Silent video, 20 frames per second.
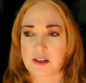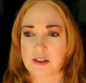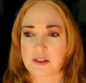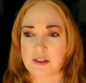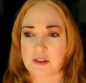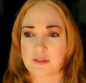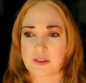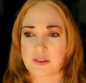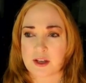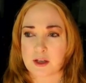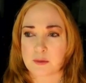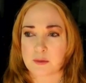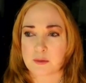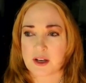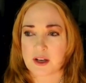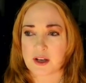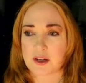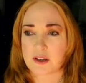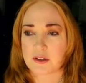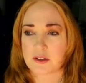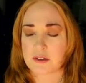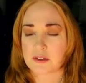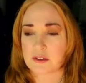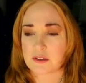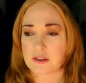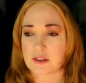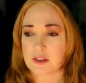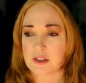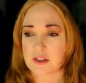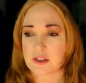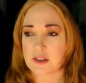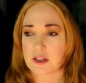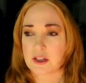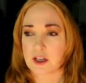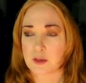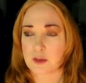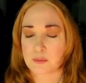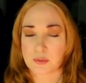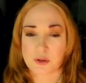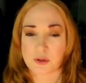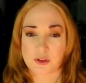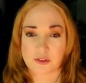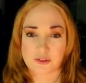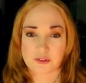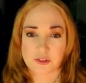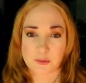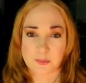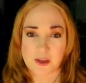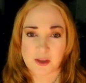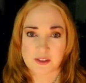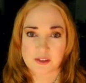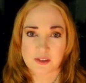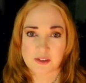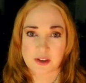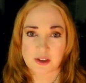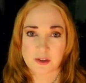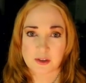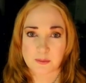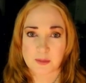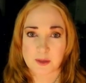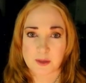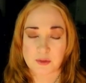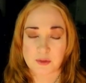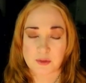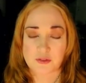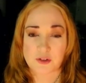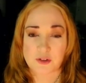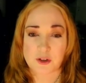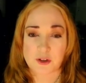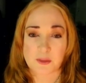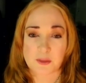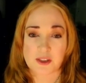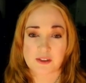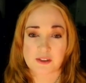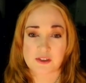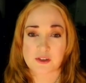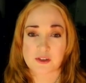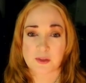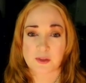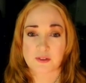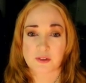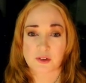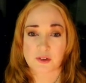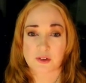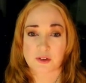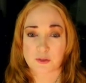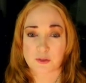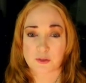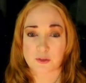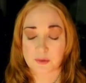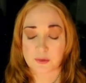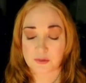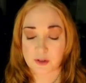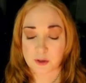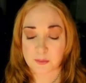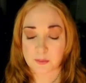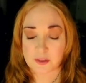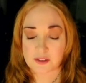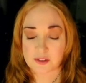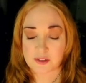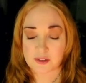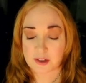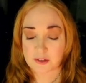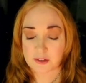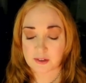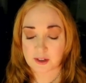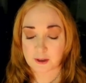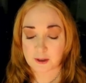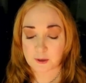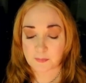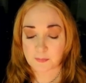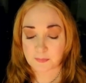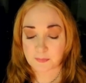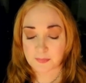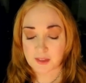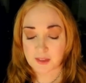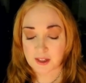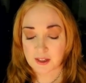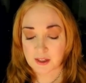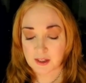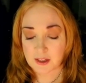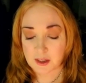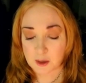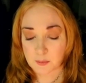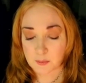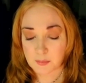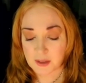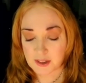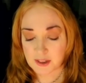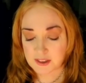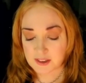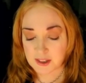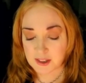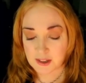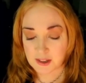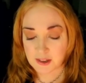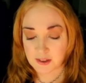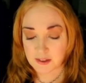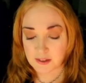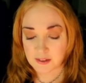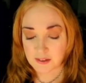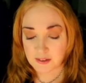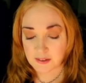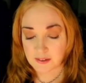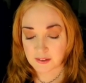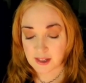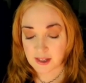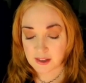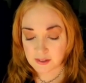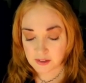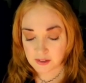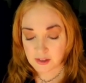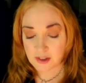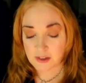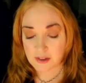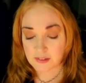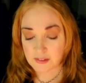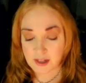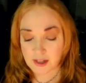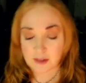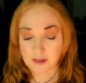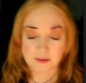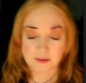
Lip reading: vampire approved of my song, my performance, my vocal performance. I don't know. But that